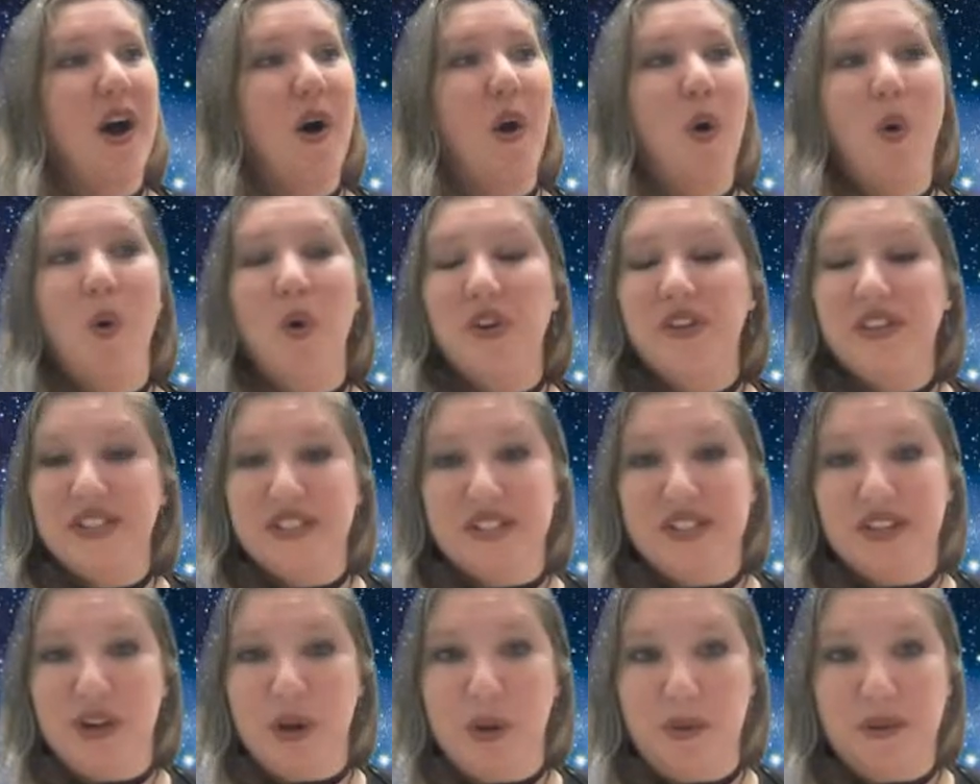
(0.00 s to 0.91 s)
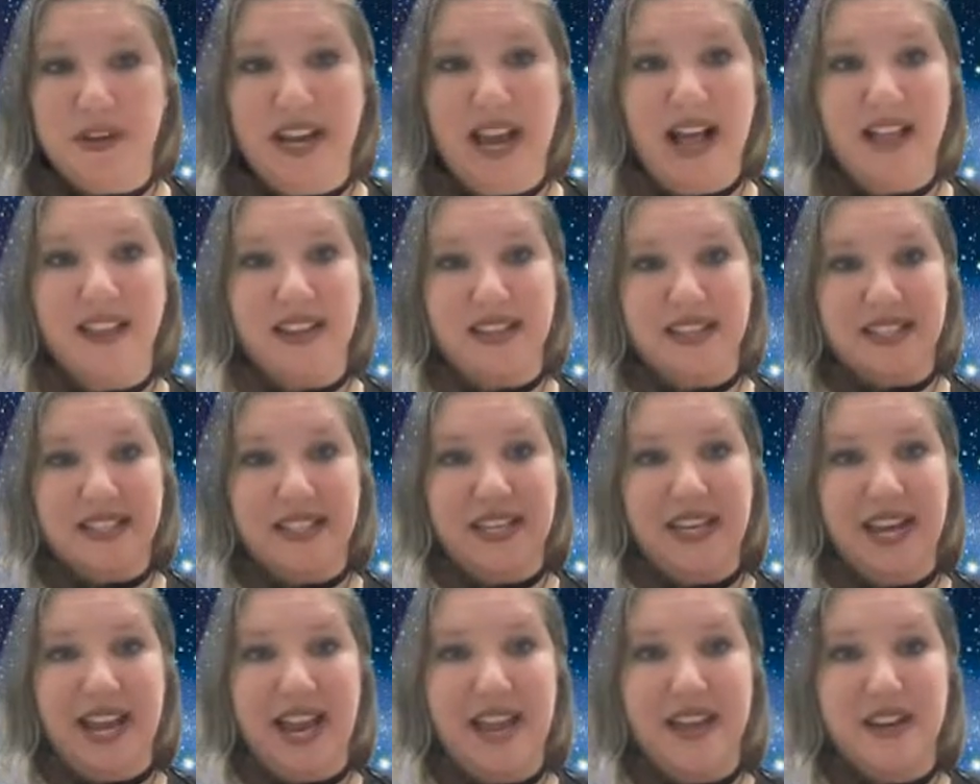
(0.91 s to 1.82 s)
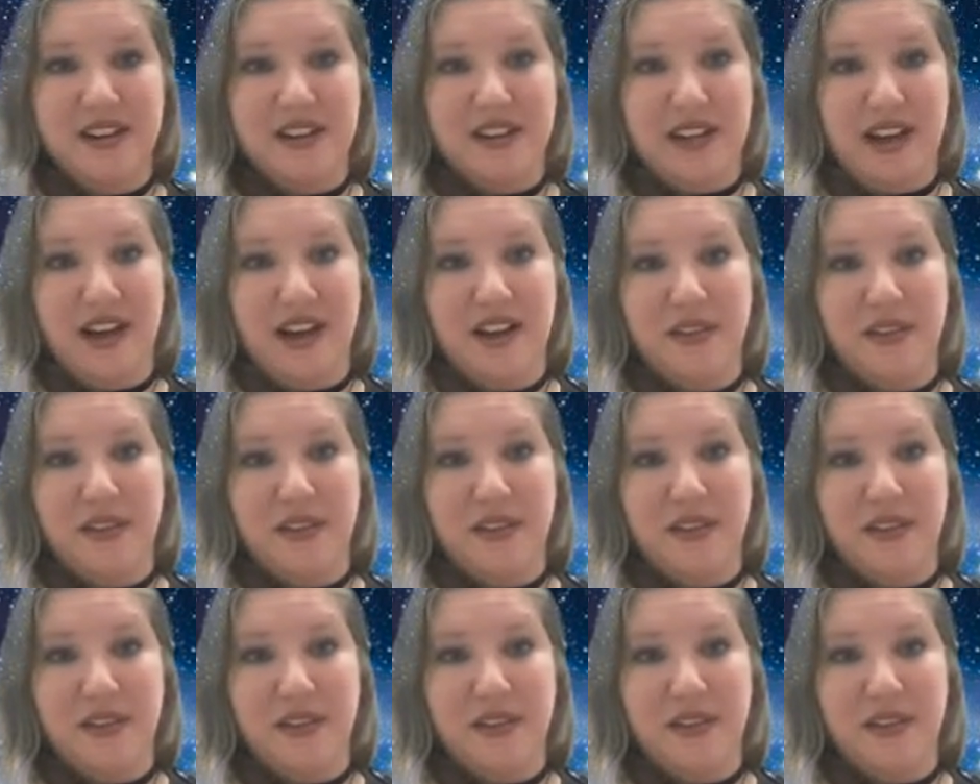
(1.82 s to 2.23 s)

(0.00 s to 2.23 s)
oldest known galaxy and